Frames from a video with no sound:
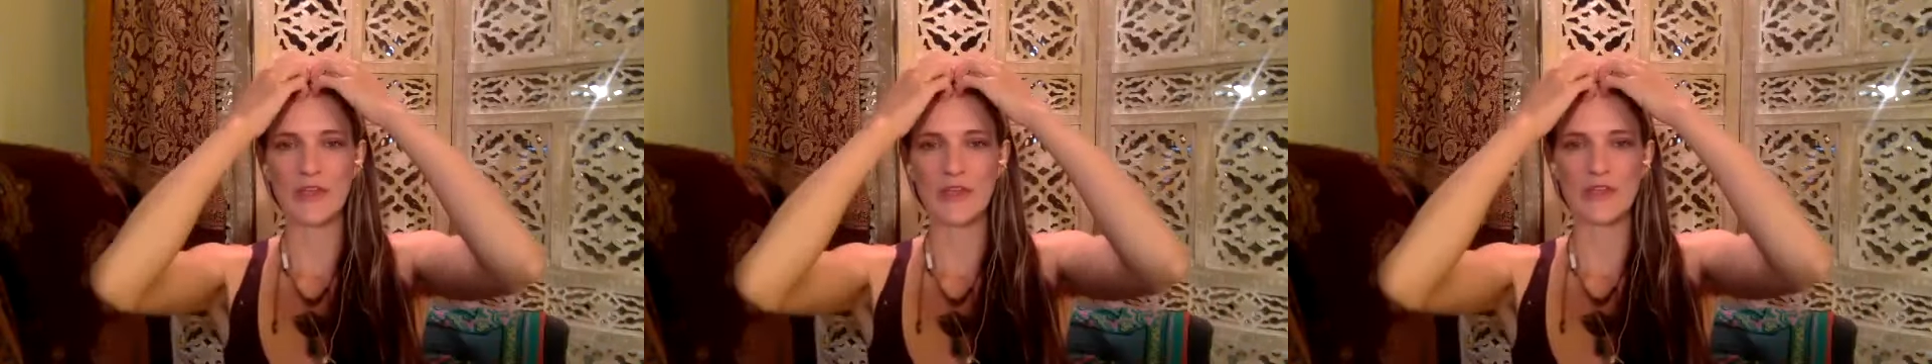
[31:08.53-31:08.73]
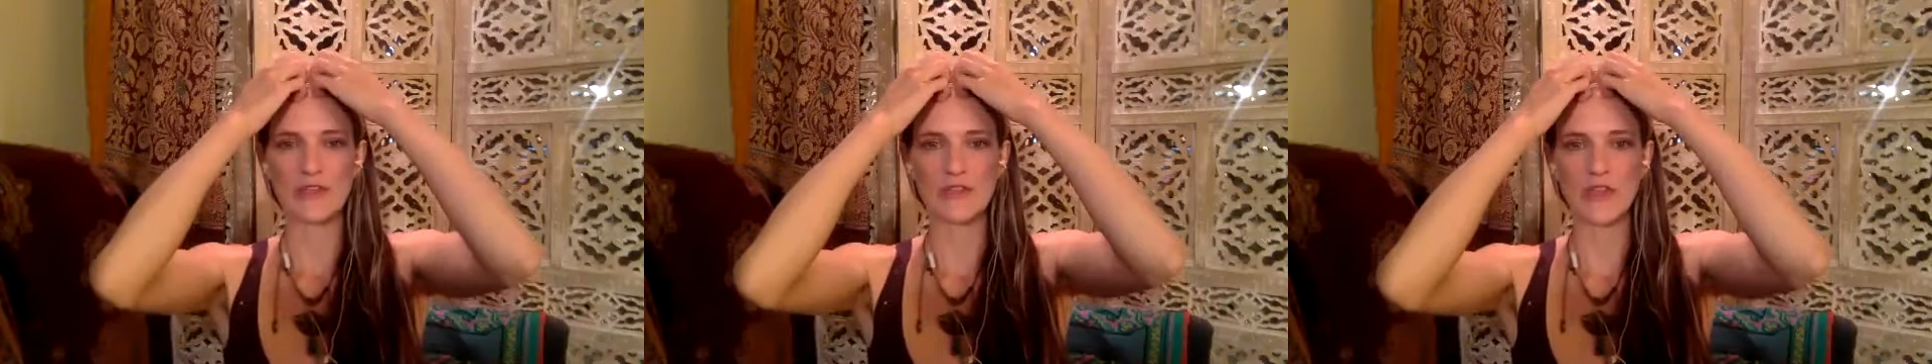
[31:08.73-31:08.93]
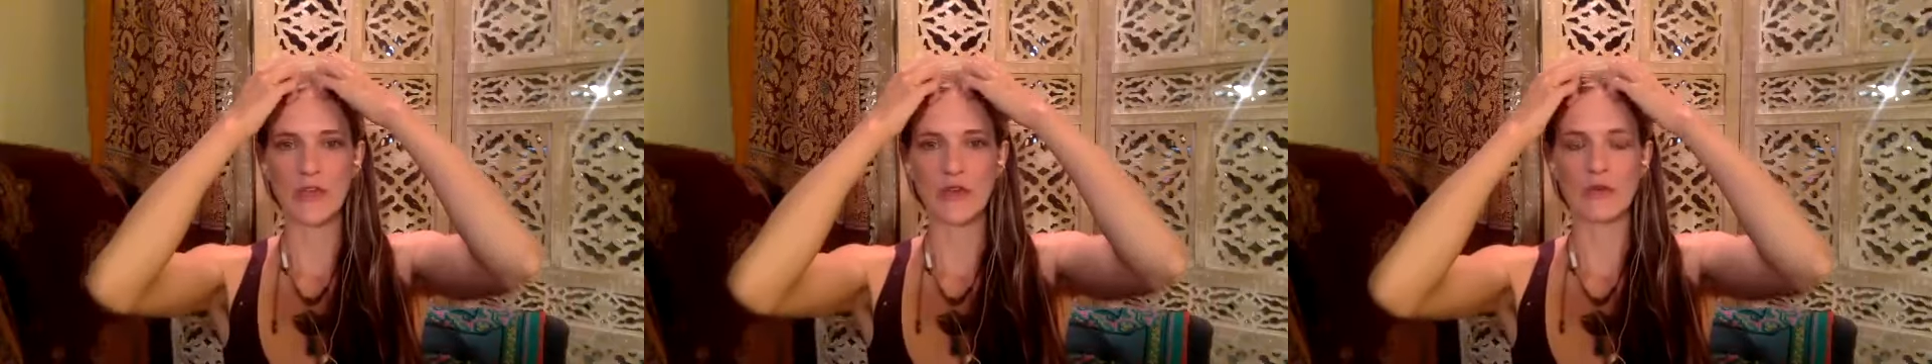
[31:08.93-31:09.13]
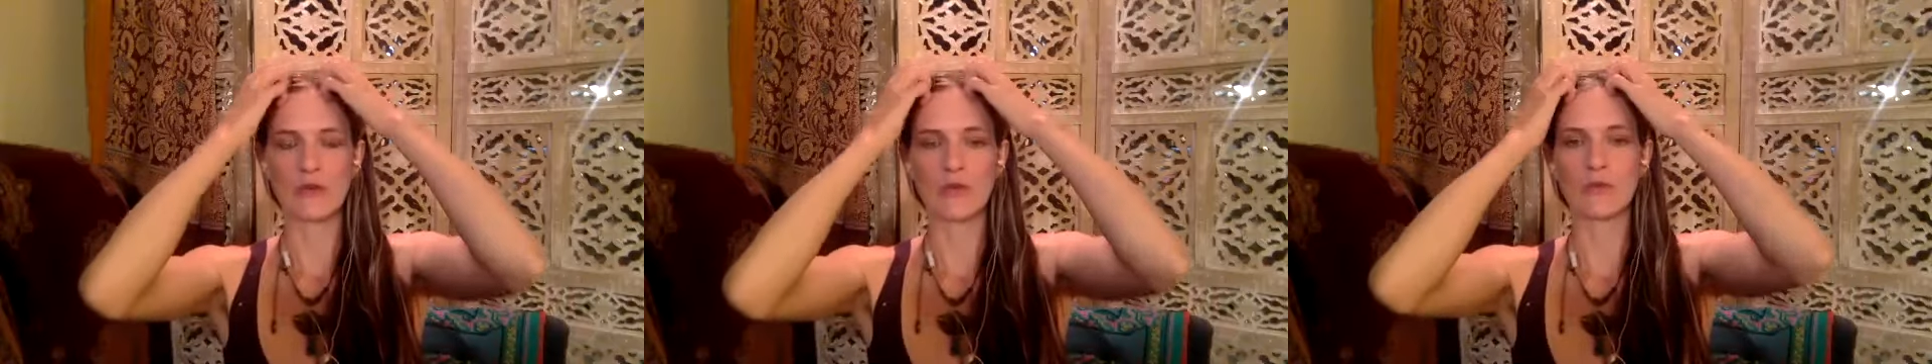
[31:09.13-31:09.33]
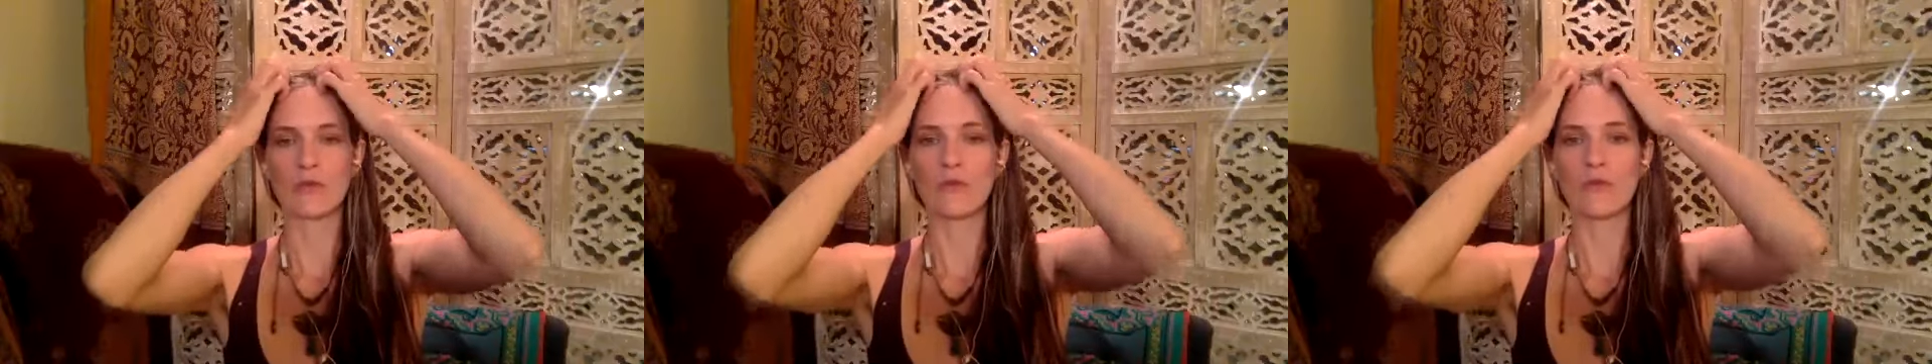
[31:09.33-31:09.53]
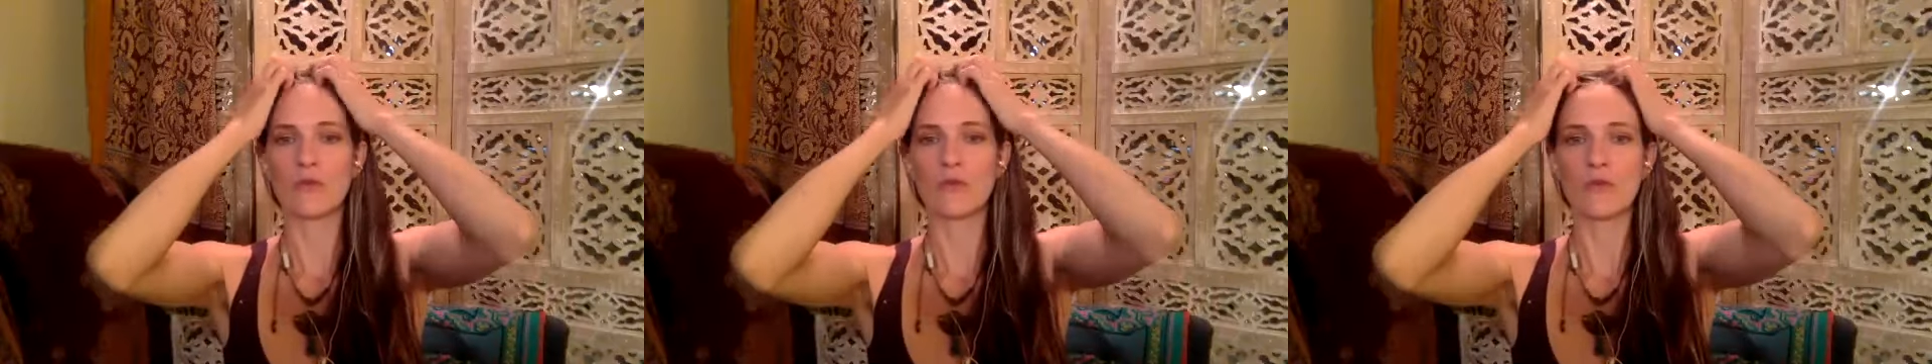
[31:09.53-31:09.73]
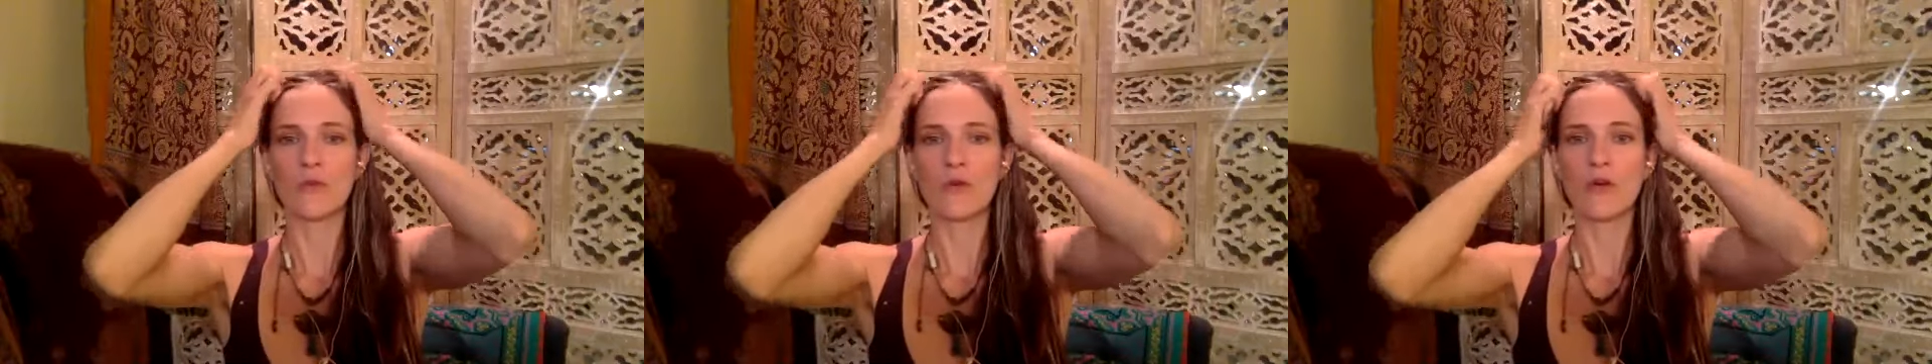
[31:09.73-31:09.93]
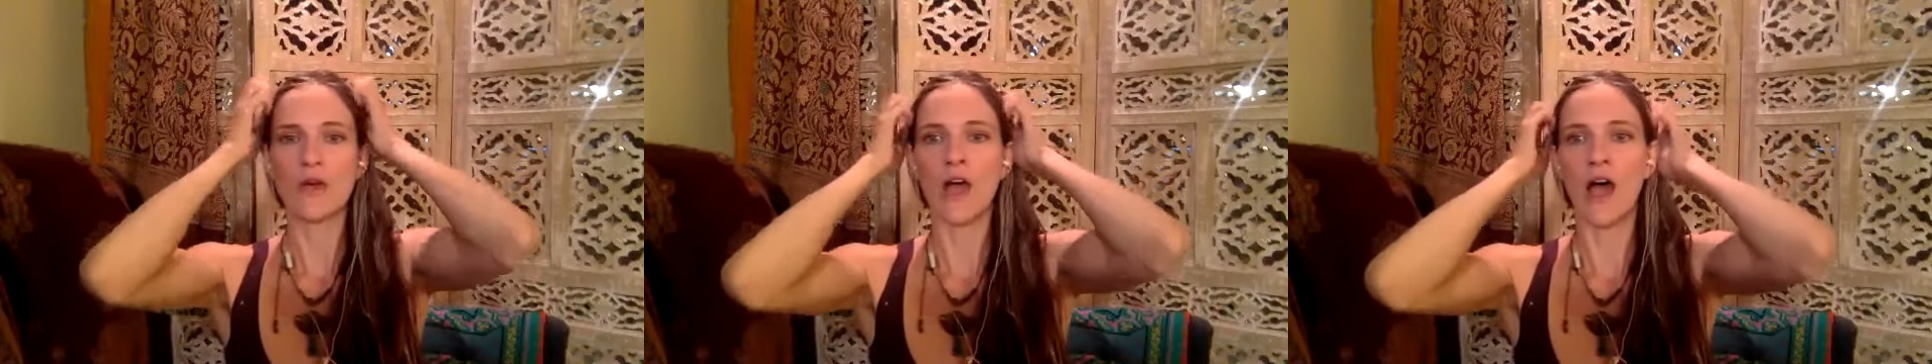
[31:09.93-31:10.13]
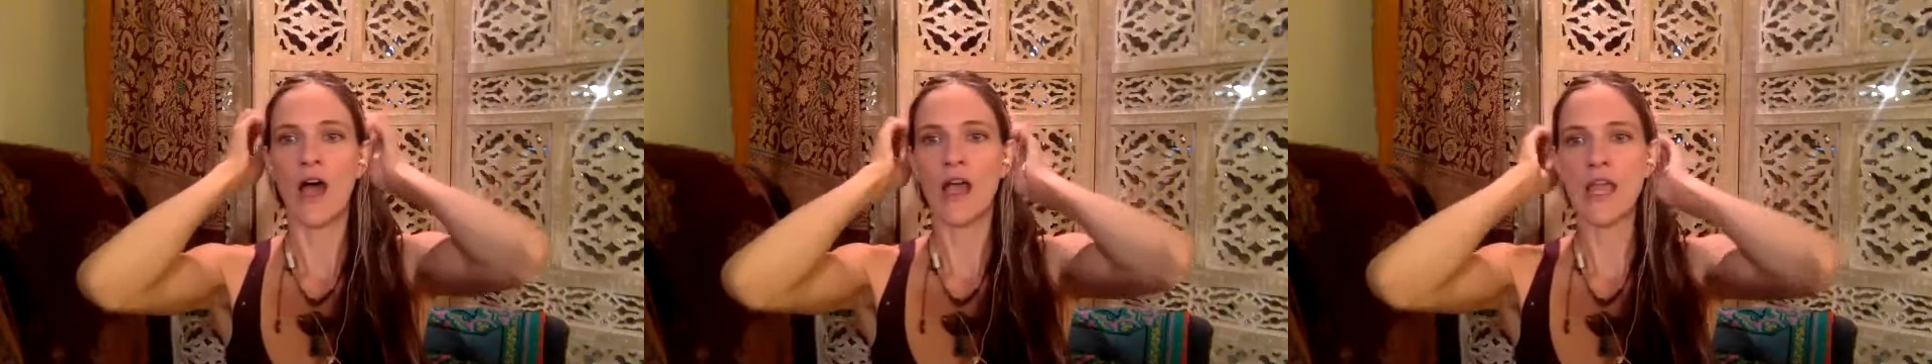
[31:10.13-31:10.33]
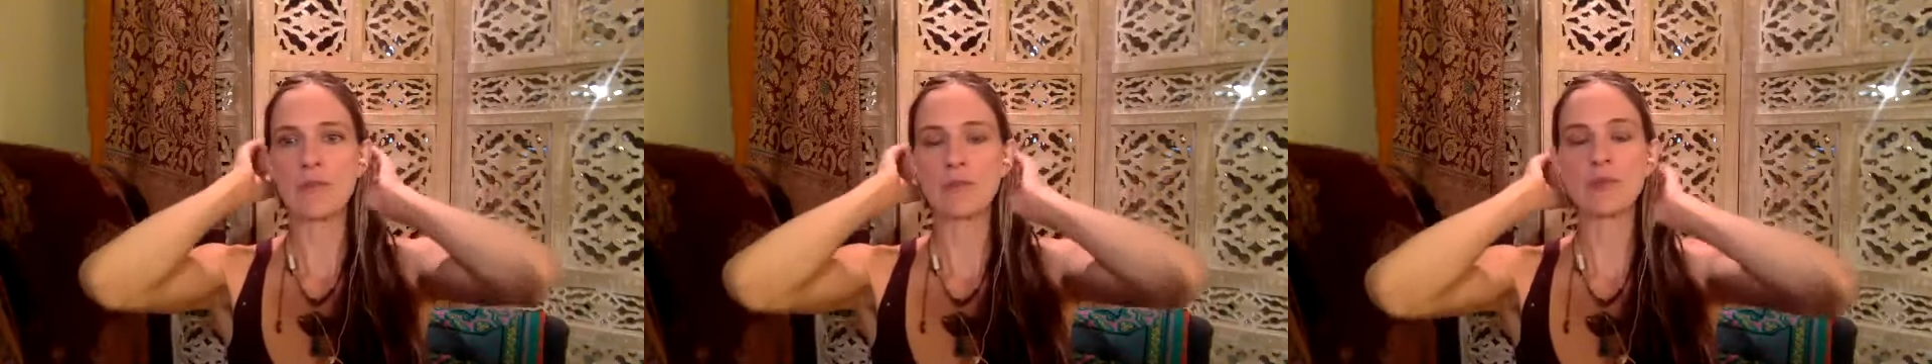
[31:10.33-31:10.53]
So
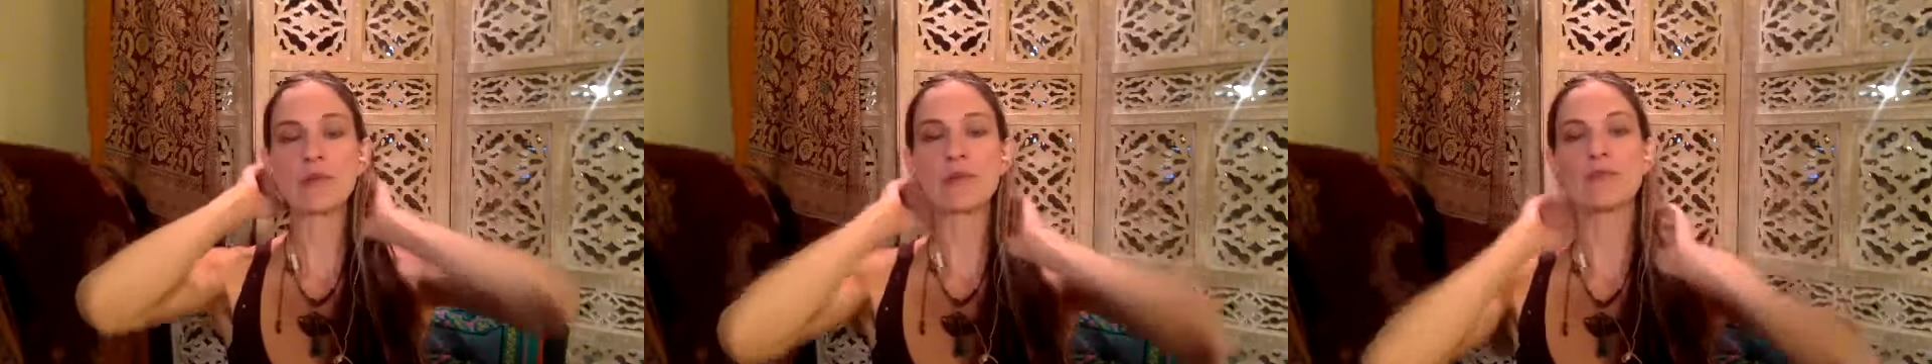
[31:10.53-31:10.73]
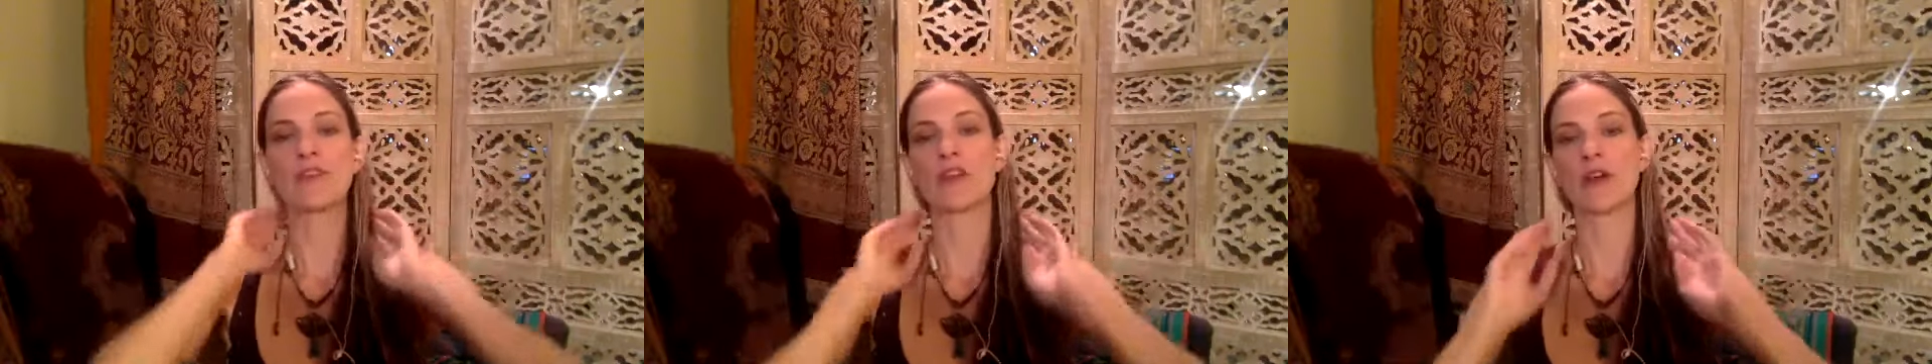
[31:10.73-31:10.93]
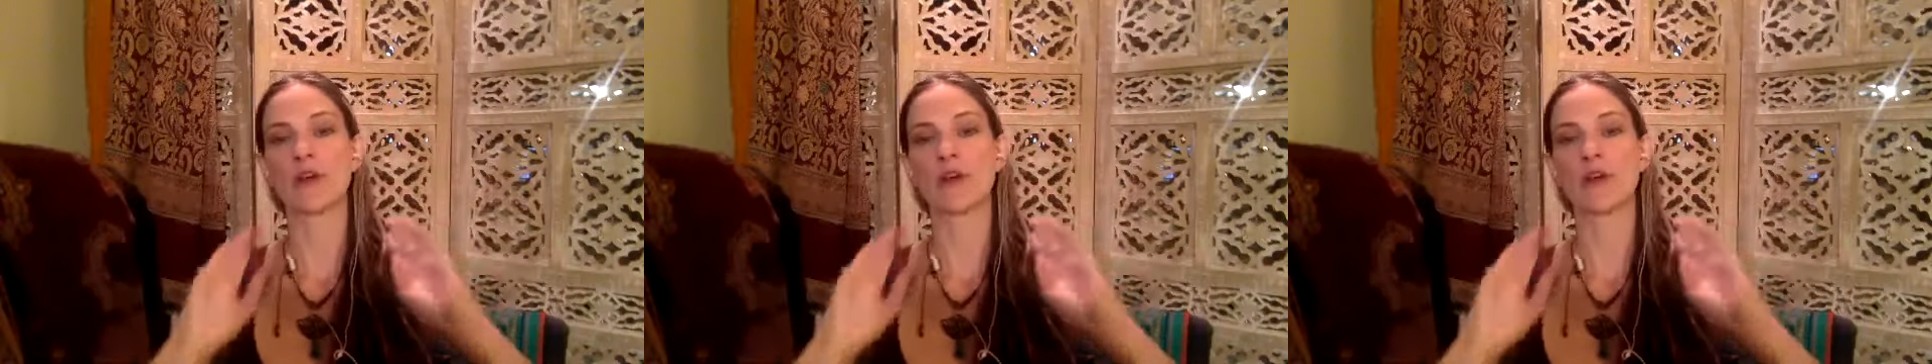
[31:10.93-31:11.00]
improving